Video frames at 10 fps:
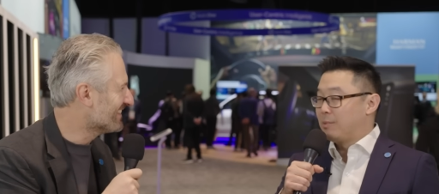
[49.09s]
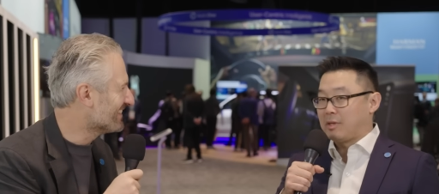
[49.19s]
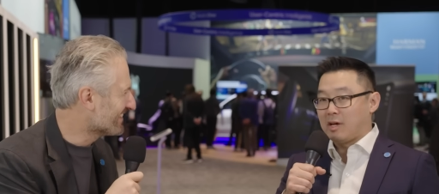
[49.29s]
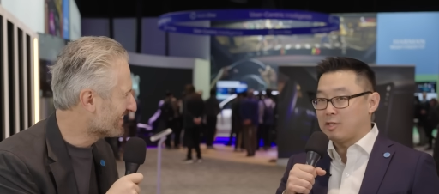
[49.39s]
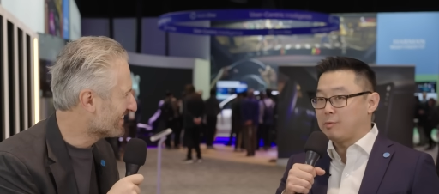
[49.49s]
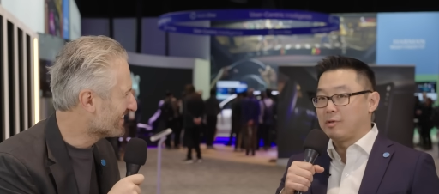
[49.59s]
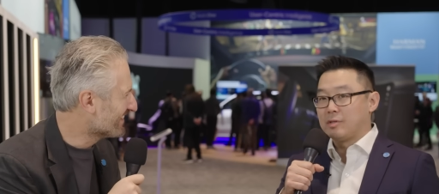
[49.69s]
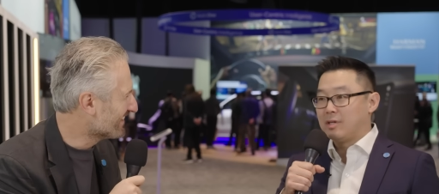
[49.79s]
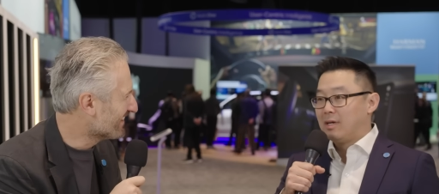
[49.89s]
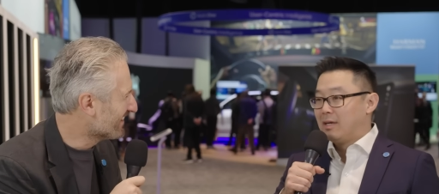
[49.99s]
Speaker 1: with
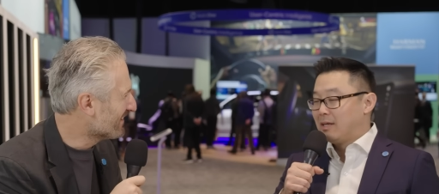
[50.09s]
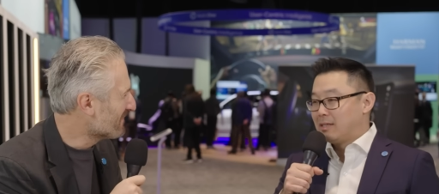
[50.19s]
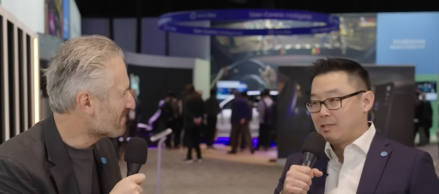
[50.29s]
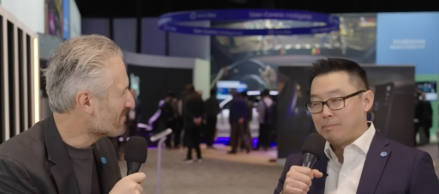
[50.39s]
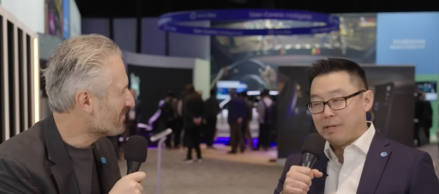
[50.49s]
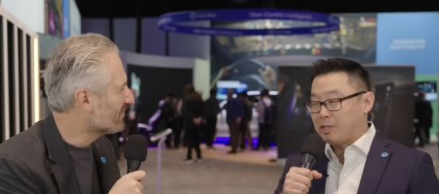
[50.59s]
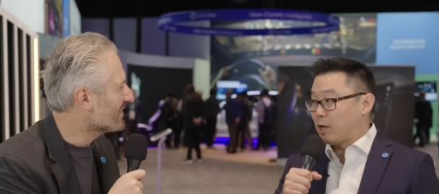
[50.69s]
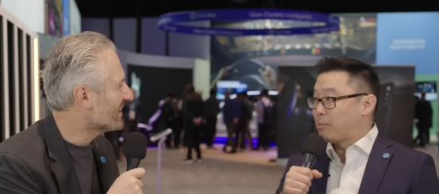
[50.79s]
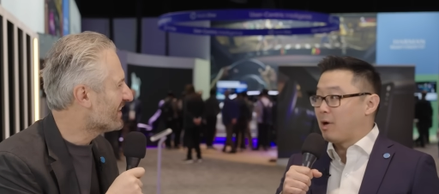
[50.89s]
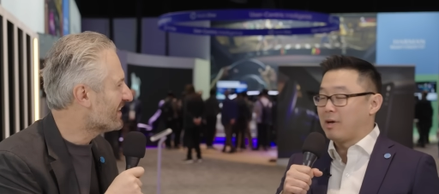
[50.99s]
customers,
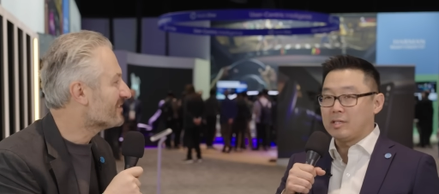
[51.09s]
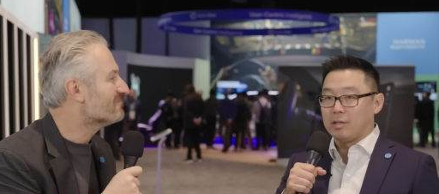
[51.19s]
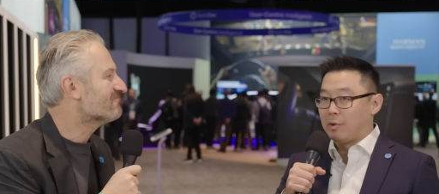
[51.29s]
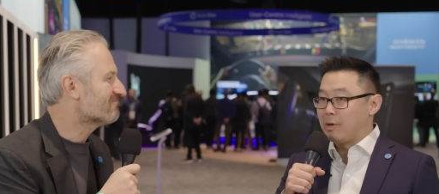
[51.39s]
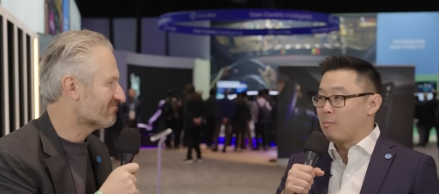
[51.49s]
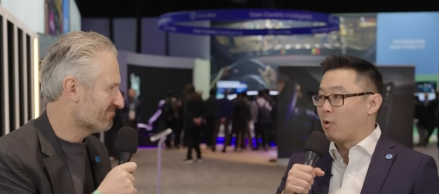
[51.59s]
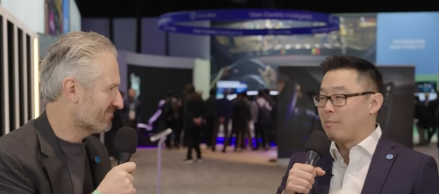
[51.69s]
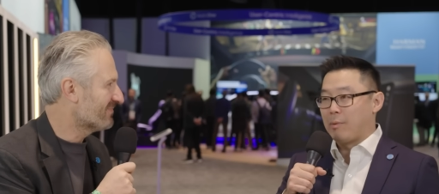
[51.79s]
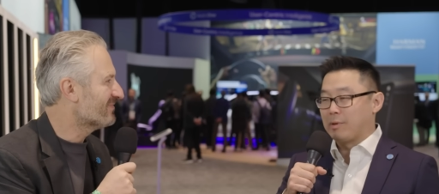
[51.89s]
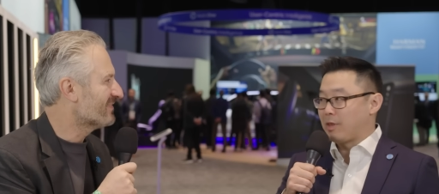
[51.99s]
pitching our products, learning more
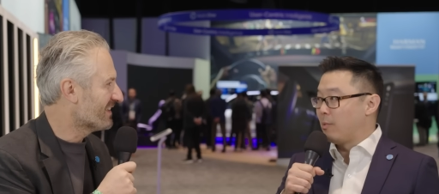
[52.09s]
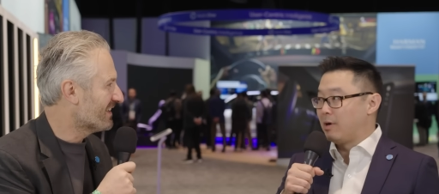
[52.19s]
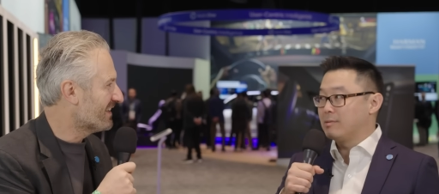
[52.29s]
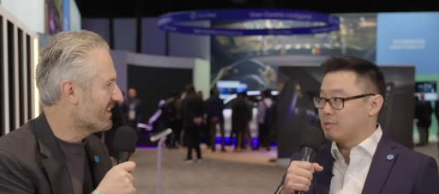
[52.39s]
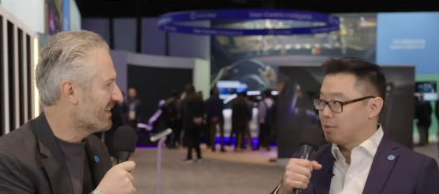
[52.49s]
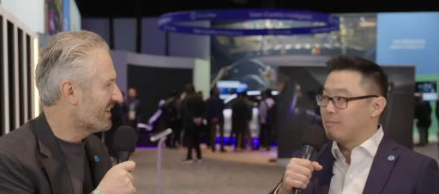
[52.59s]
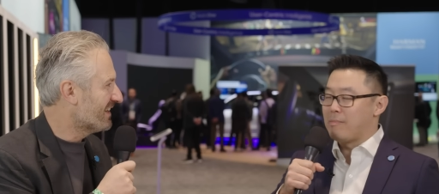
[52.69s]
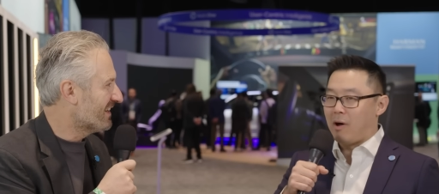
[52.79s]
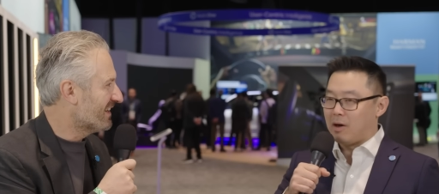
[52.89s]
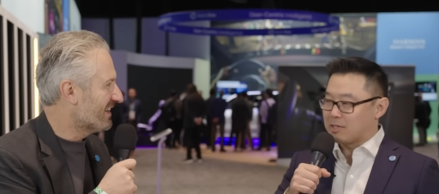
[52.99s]
about what they want. So
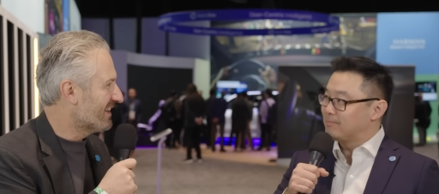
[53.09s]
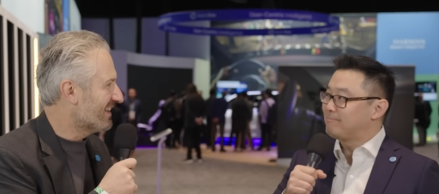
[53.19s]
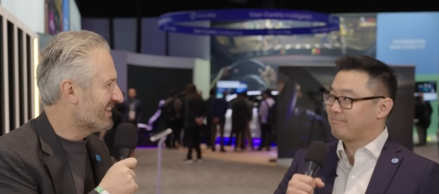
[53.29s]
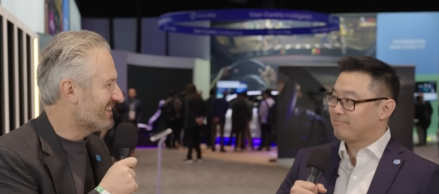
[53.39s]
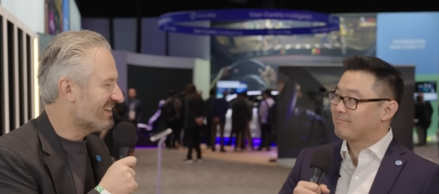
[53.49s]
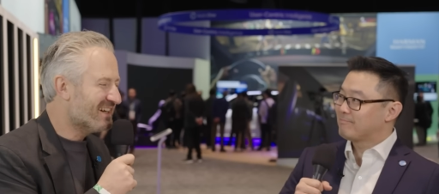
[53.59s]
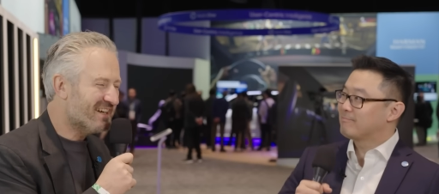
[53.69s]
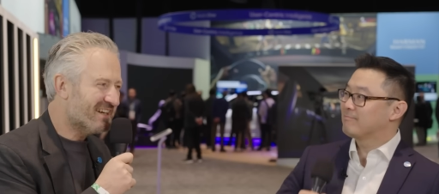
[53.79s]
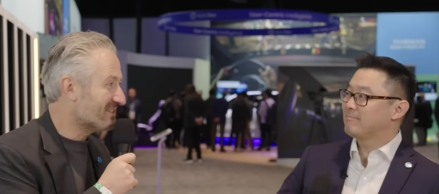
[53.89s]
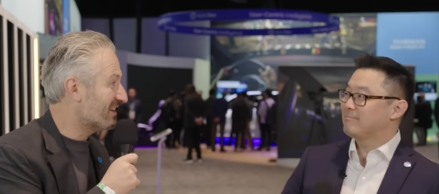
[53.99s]
Speaker 2: awesome.
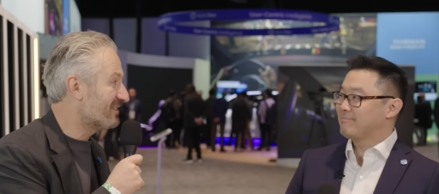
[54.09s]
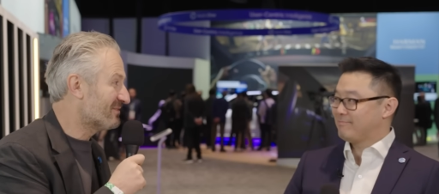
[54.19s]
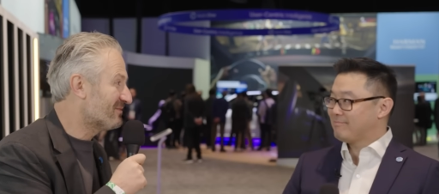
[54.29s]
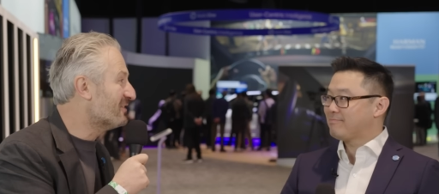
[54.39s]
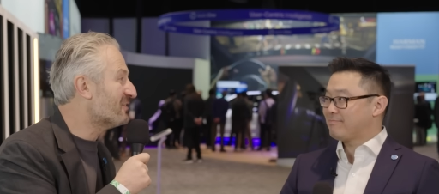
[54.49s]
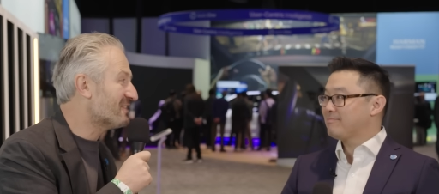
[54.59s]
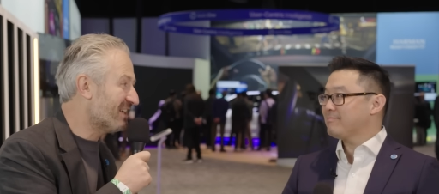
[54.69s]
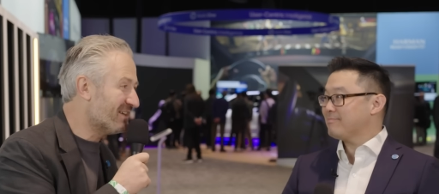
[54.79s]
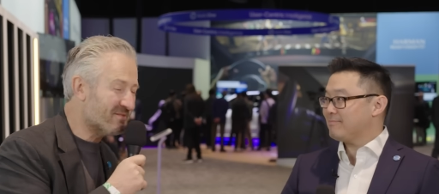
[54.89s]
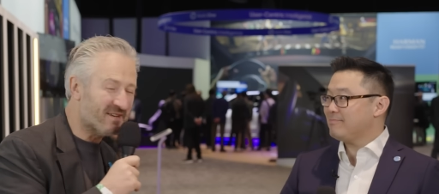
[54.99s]
That I'd love to
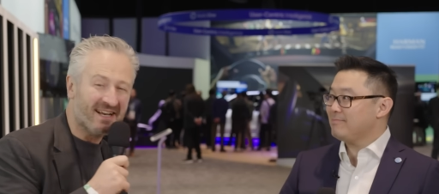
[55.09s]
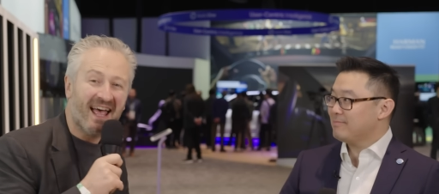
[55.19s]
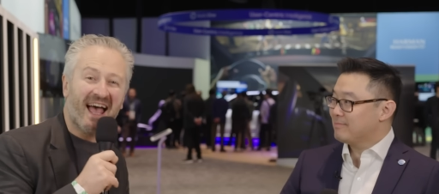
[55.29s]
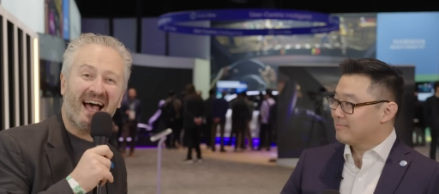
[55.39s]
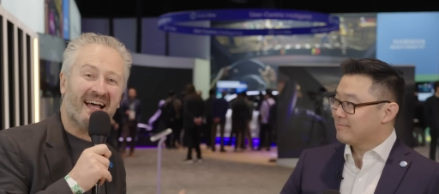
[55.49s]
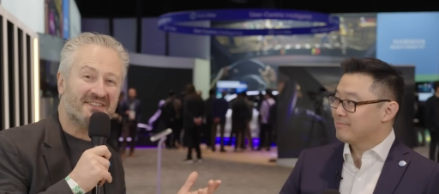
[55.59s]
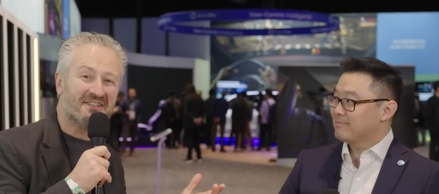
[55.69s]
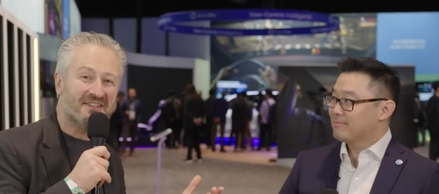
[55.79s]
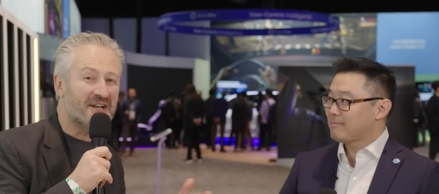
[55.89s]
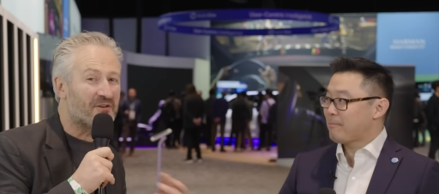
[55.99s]
hear it, man.
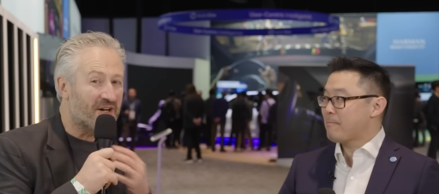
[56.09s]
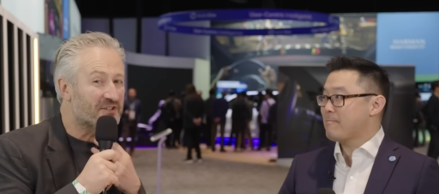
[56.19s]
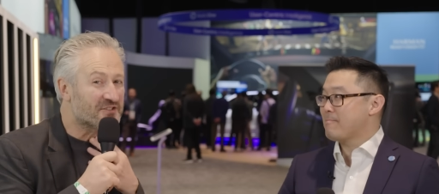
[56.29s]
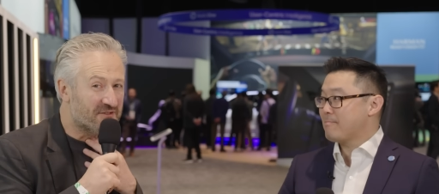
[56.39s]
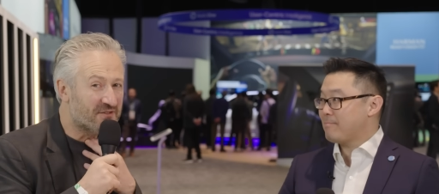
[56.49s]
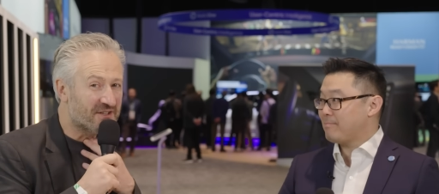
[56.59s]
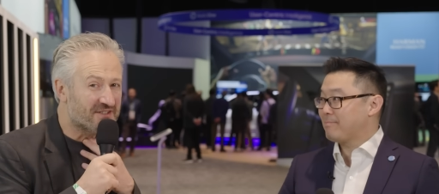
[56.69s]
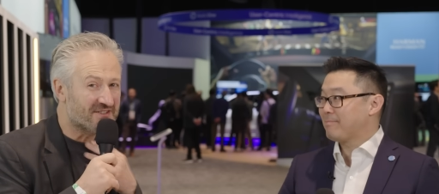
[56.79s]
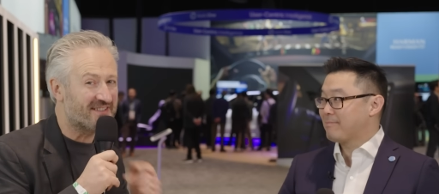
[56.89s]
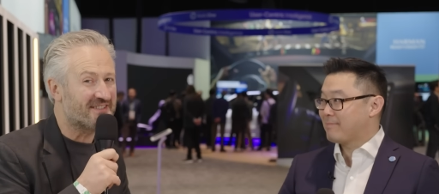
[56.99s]
And you know, a husky
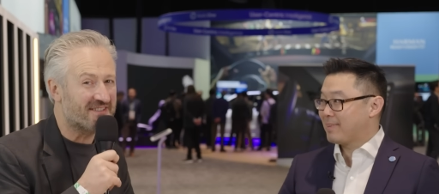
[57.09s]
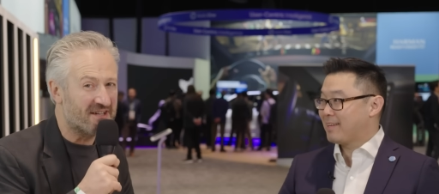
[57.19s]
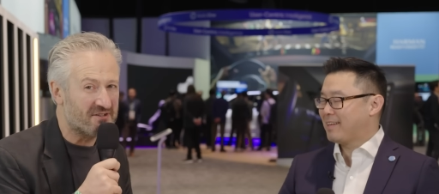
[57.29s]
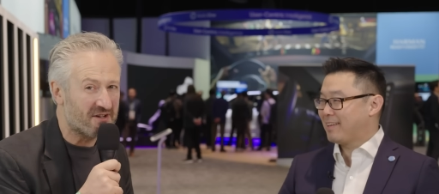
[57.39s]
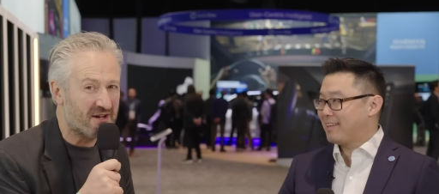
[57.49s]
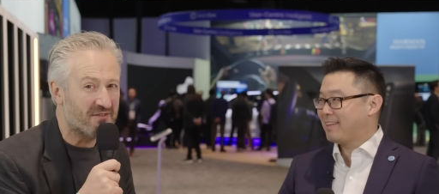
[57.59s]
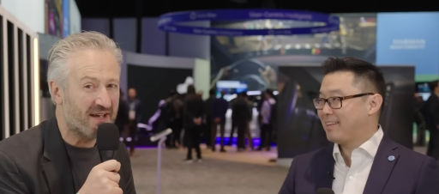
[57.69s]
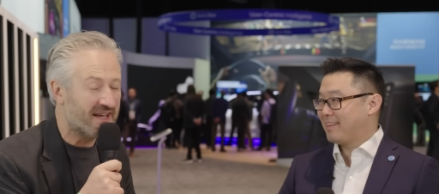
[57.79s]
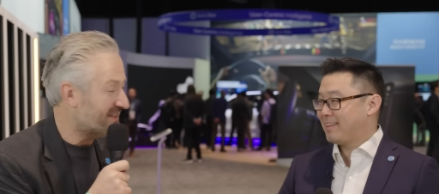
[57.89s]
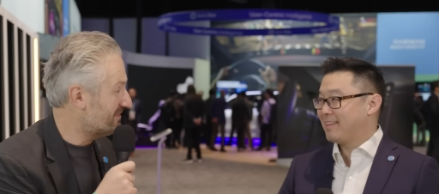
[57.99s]
voice is a sound of
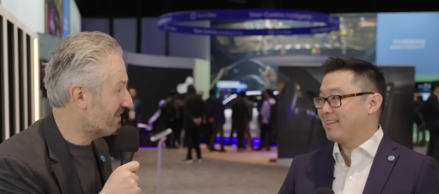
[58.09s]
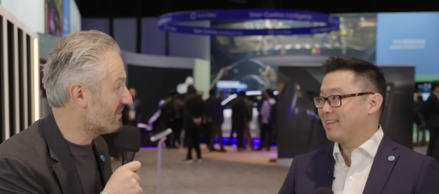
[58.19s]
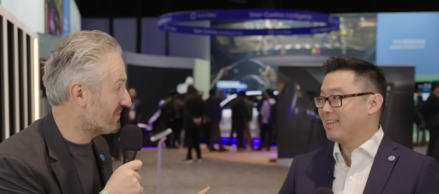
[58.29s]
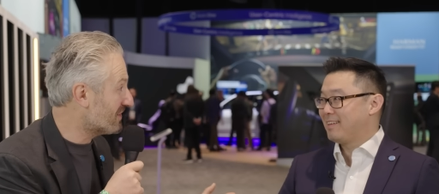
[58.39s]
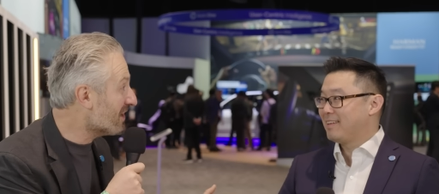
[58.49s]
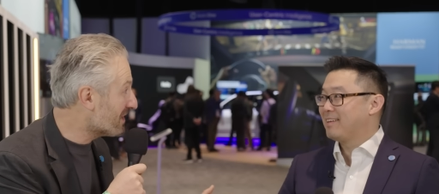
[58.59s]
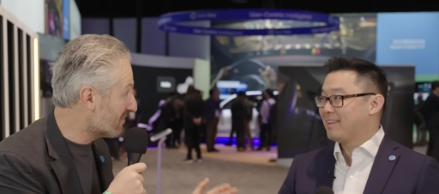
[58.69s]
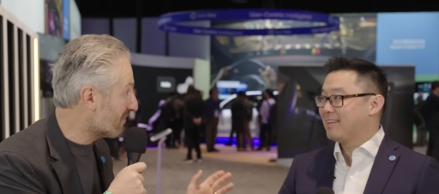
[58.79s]
a is a sign